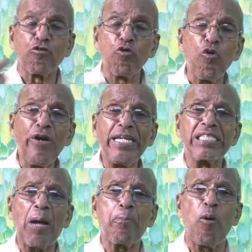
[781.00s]
through
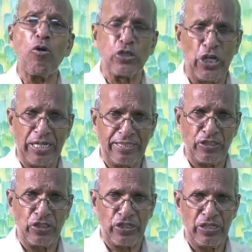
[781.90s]
his
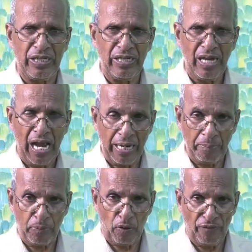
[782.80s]
apostles
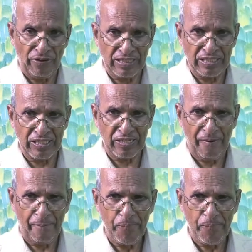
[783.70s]
and prophets.